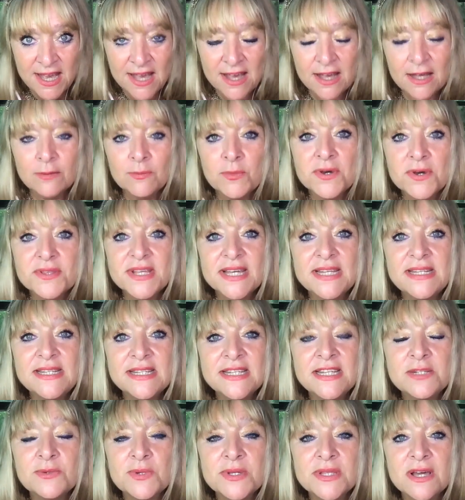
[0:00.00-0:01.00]
And what they
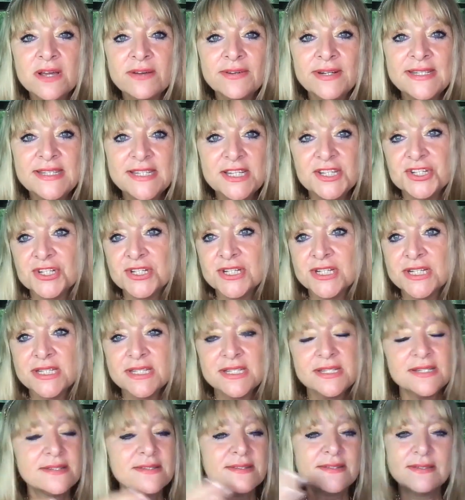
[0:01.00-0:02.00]
did with our
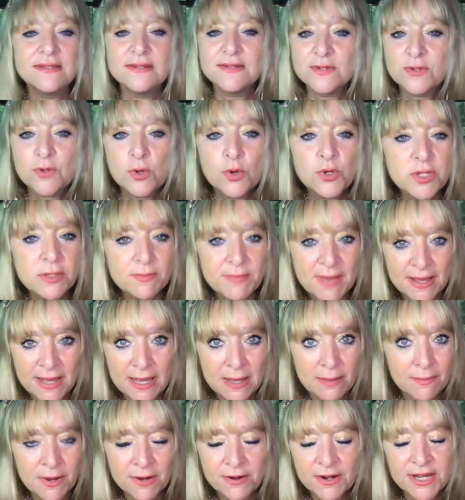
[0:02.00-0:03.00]
indigenous, call them
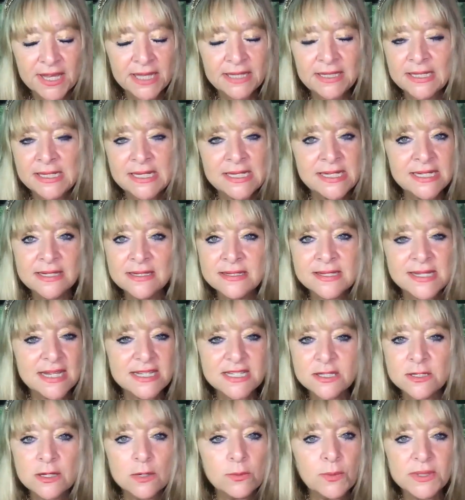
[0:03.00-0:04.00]
American Indians,
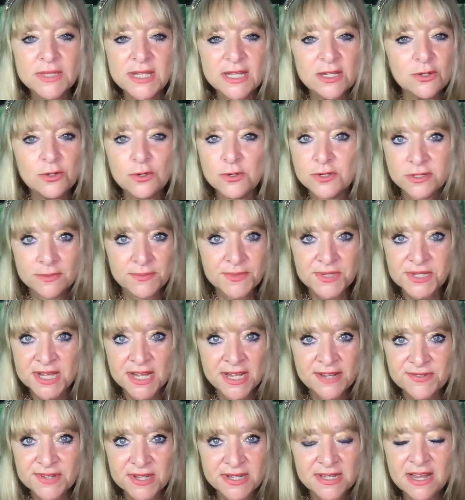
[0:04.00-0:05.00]
that's not what they call
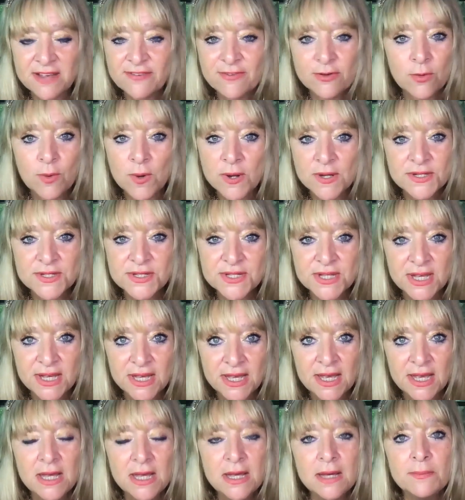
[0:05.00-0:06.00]
themselves, it never was,
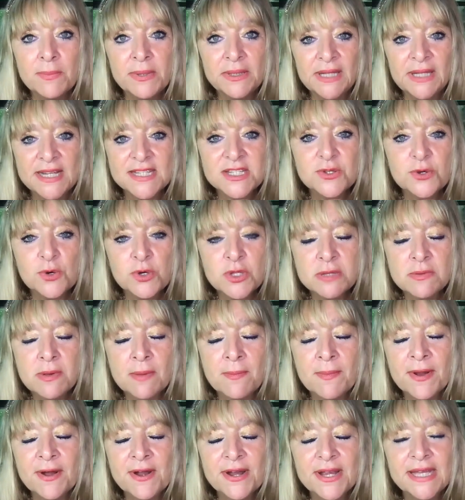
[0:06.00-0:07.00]
but let's call them
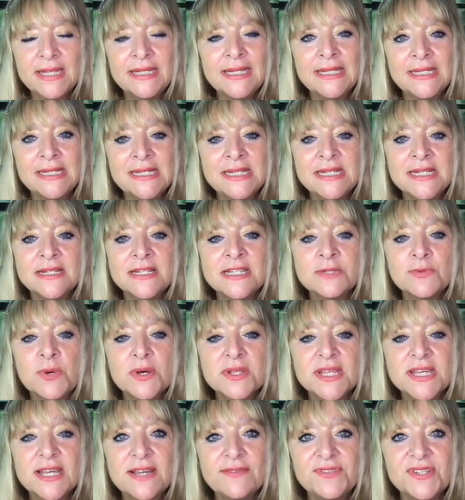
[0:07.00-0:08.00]
American Indians.
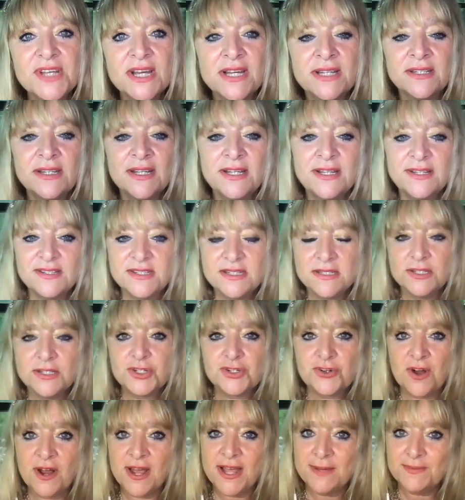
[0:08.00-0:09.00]
What they have done to the
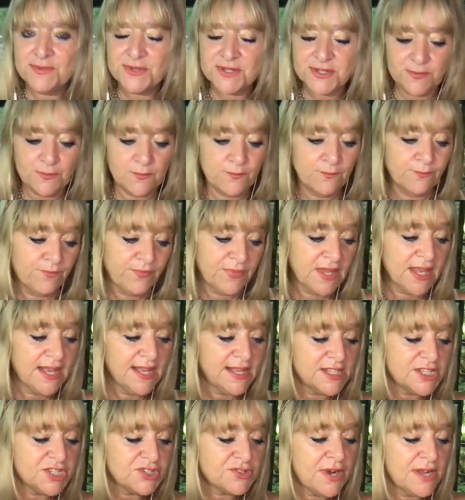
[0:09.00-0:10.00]
tribes
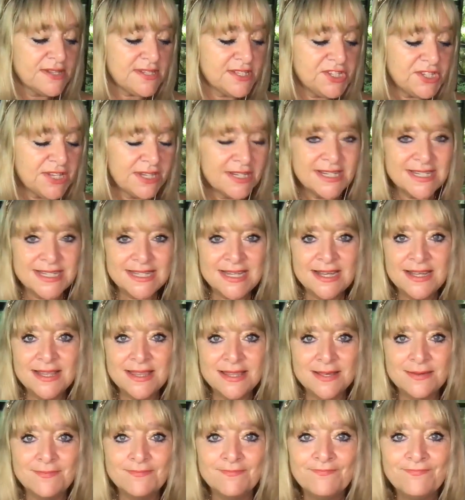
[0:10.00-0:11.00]
is try to genocide
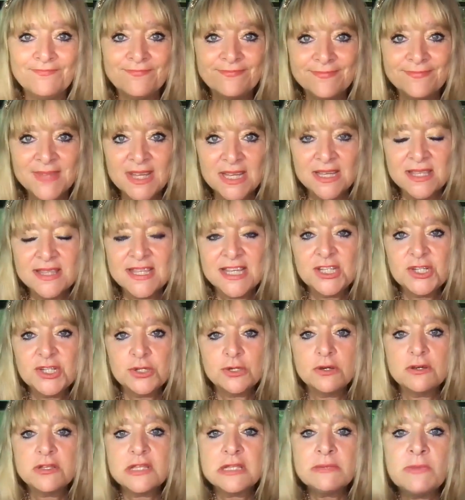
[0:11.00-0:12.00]
them. They
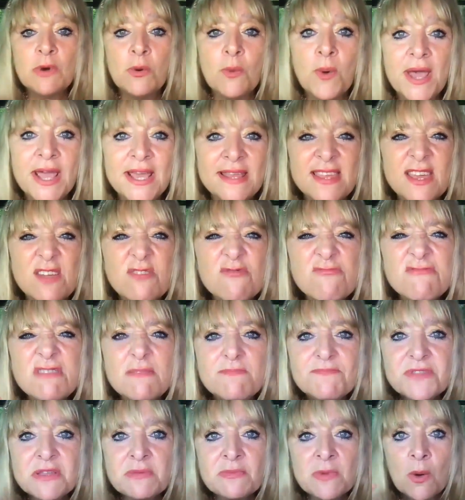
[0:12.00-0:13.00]
took them away, they
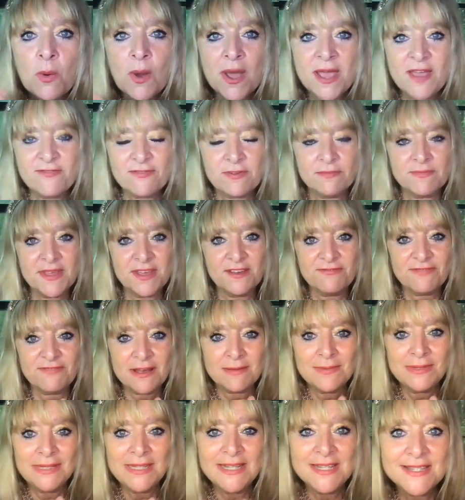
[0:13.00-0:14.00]
ripped them away from their
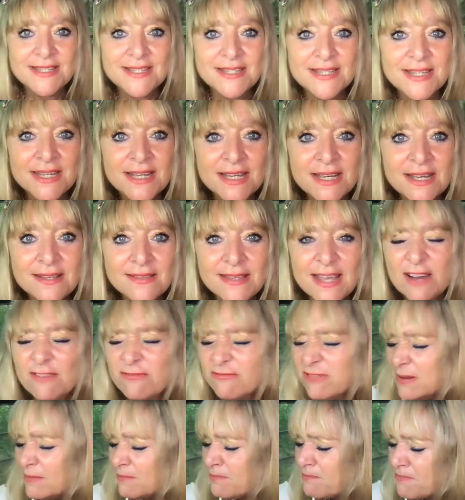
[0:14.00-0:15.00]
families. They
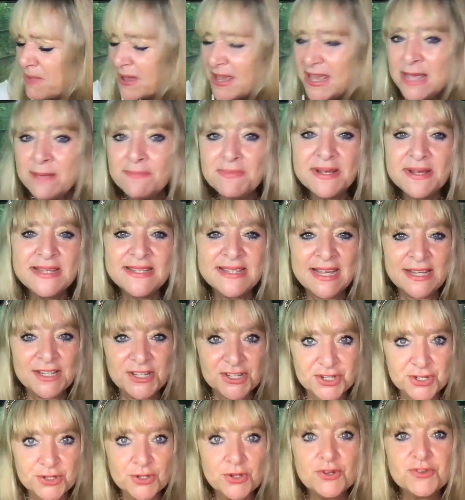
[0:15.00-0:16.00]
ripped babies and
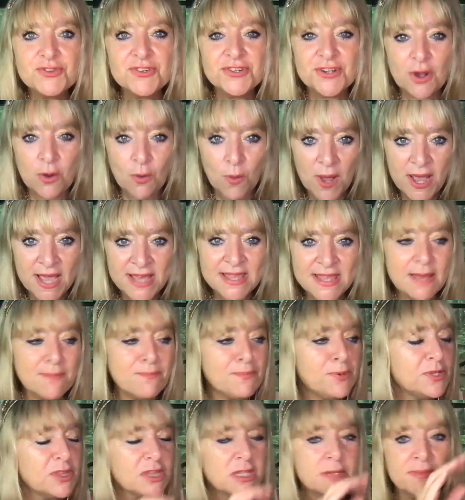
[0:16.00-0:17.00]
children away. They
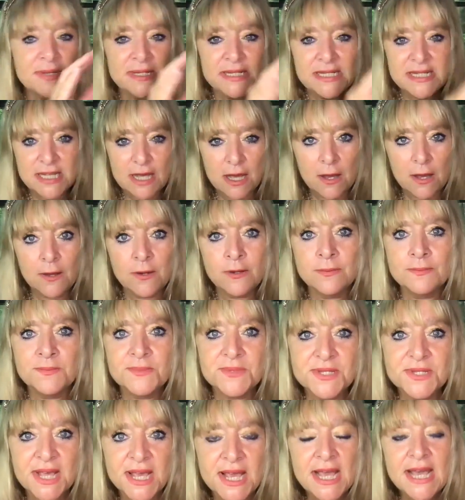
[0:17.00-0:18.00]
put them into
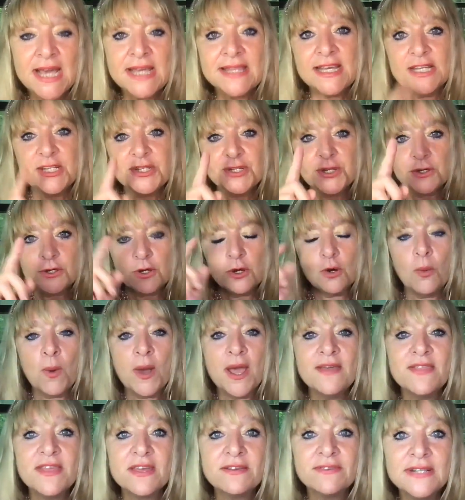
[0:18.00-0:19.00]
homes. They took
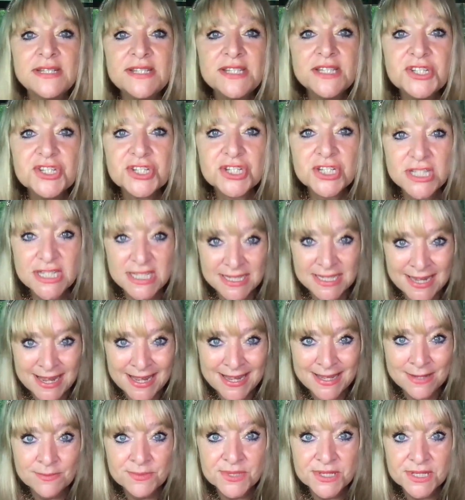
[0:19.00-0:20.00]
away their indigenous
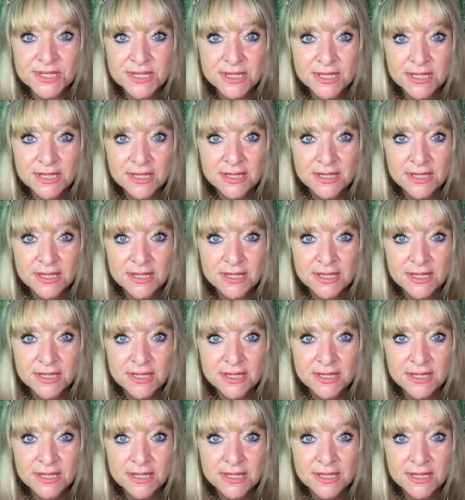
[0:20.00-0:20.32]
names.